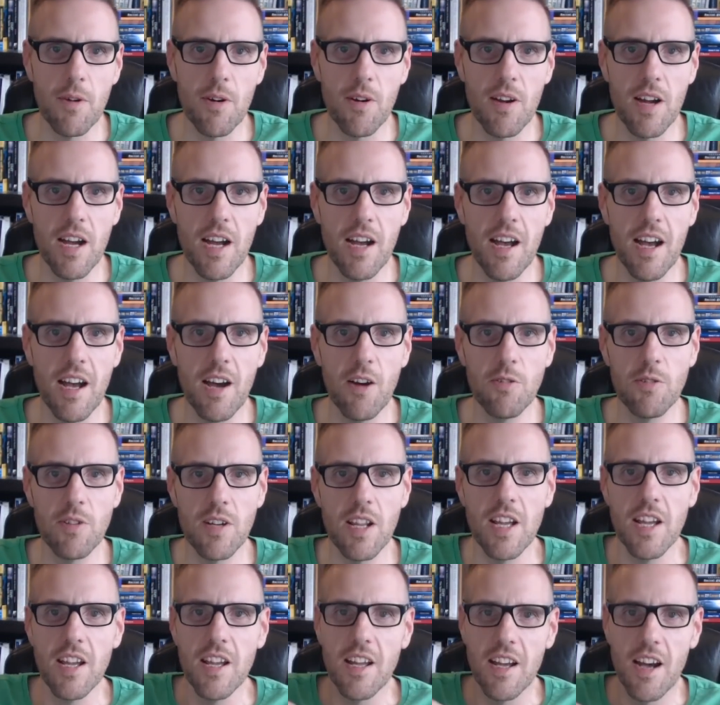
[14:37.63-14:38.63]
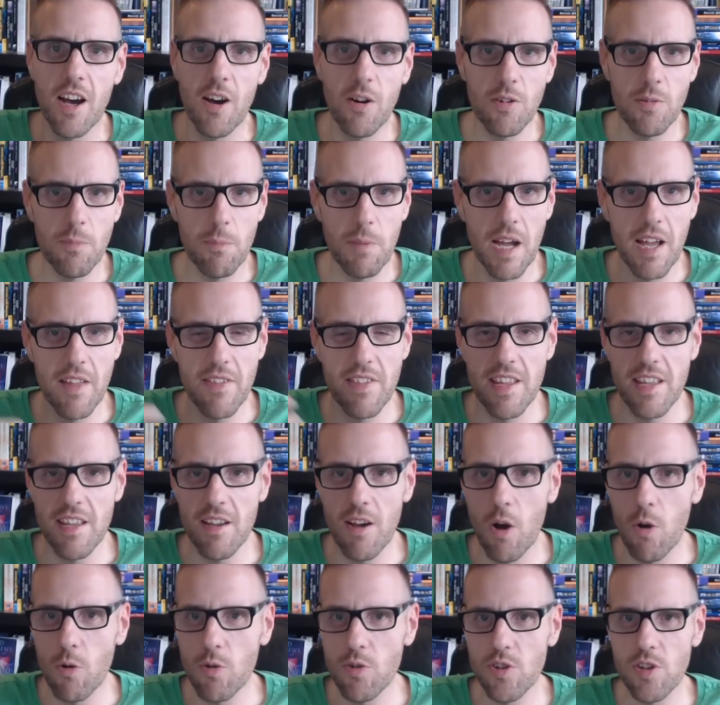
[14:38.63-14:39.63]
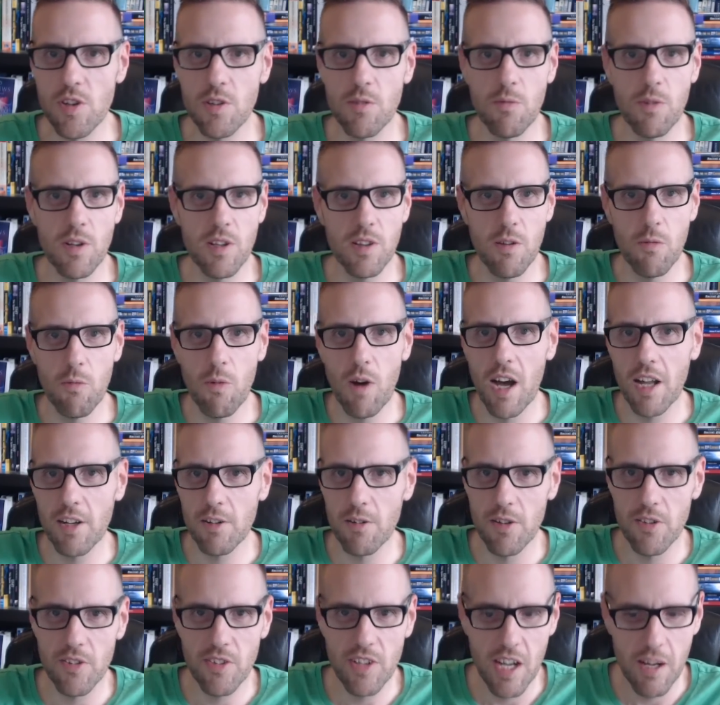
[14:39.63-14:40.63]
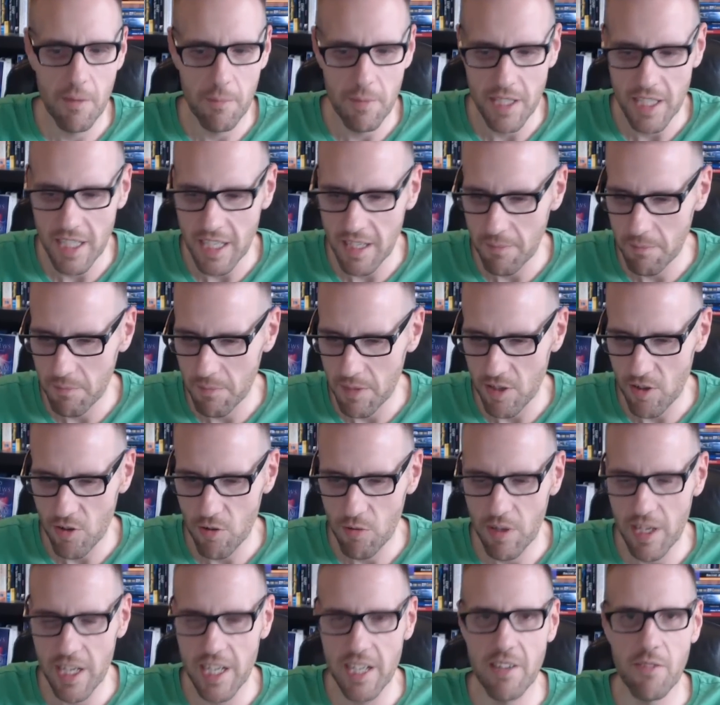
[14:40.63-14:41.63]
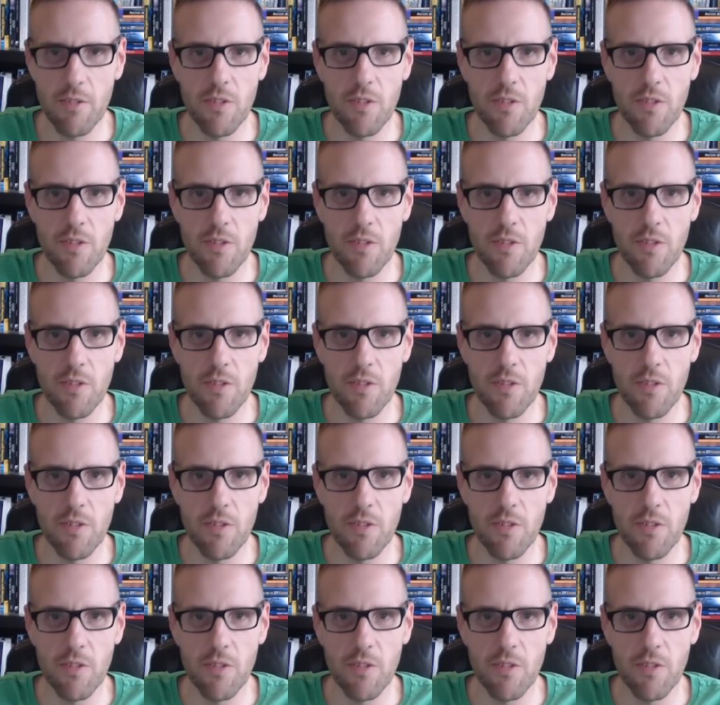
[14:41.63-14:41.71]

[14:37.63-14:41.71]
or out by the ocean when the water is coming in between,